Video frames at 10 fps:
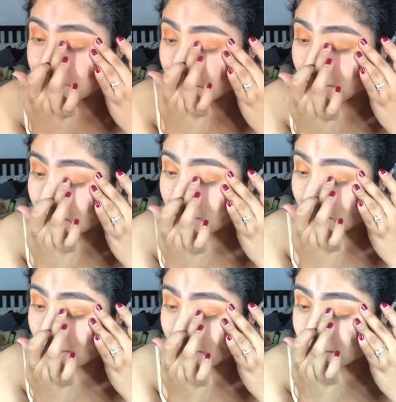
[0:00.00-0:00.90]
But
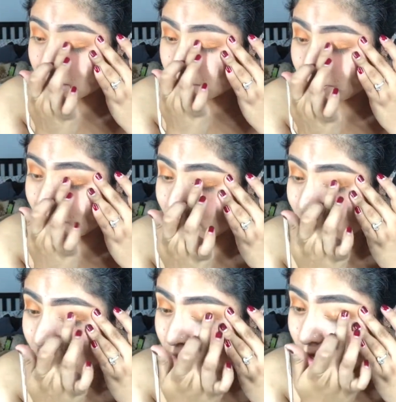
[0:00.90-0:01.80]
at this point, like,